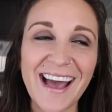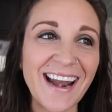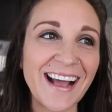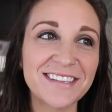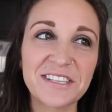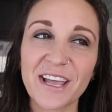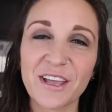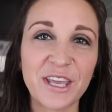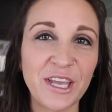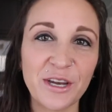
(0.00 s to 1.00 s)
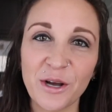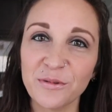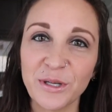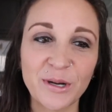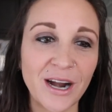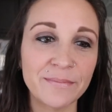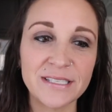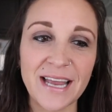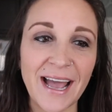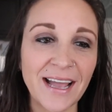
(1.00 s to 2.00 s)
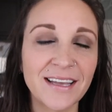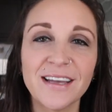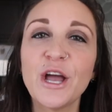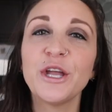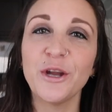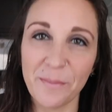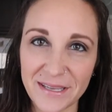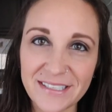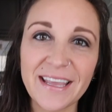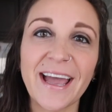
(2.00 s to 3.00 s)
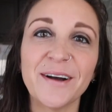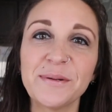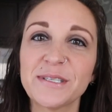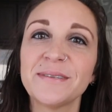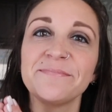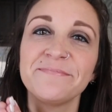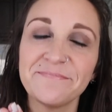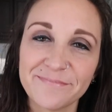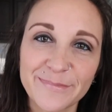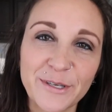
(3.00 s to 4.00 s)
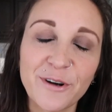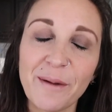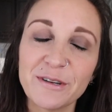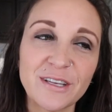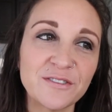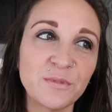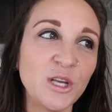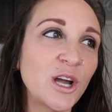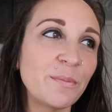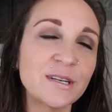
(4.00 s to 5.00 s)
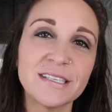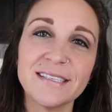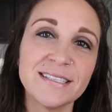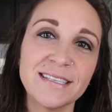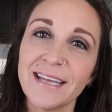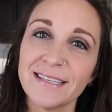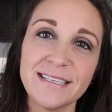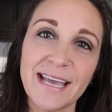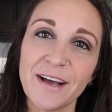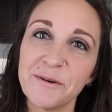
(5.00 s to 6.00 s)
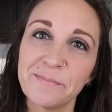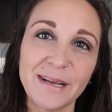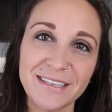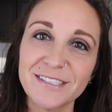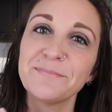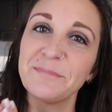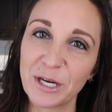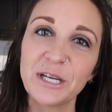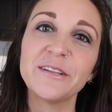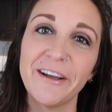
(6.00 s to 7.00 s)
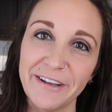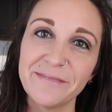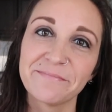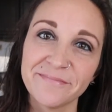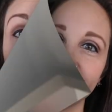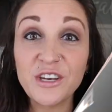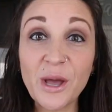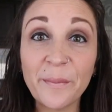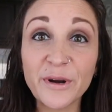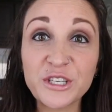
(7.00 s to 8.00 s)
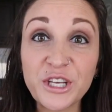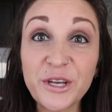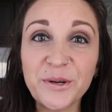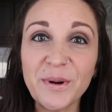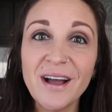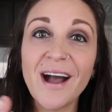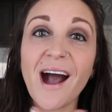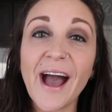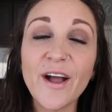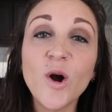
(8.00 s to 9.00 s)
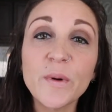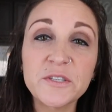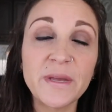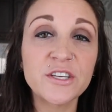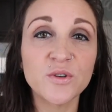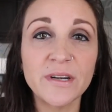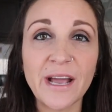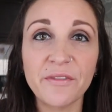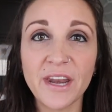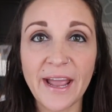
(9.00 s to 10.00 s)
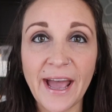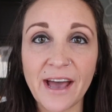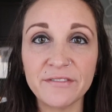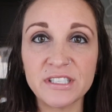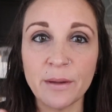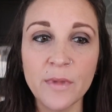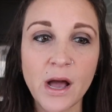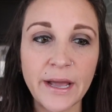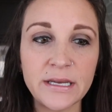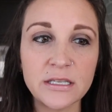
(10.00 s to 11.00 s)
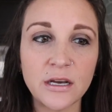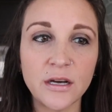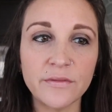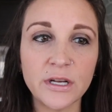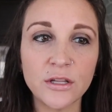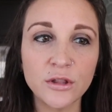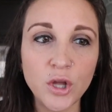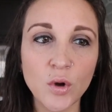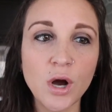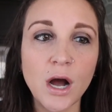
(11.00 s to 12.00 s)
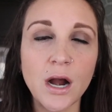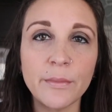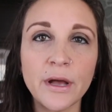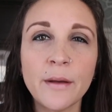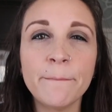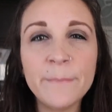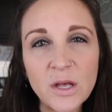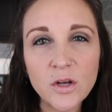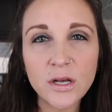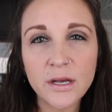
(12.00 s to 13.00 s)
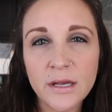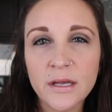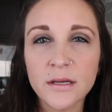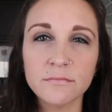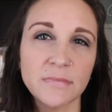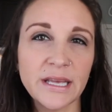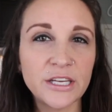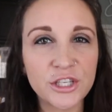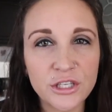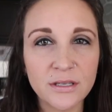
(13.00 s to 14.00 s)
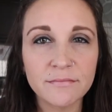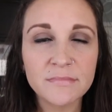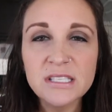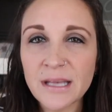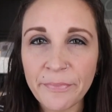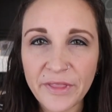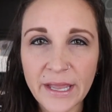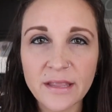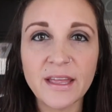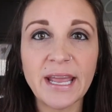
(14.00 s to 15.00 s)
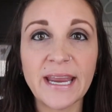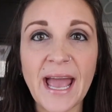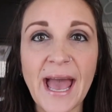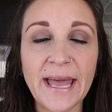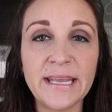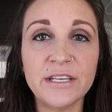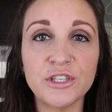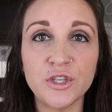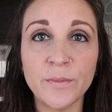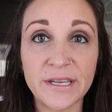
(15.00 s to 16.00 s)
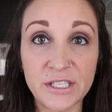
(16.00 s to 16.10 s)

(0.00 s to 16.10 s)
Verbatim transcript: that as like a keto low carb snack, you're missing out. Go grab yourself some cucumber slices and get to town because you're gonna love it. Number two, I always make sure now that I have some kind of low carb, milk-ish something that I can add into my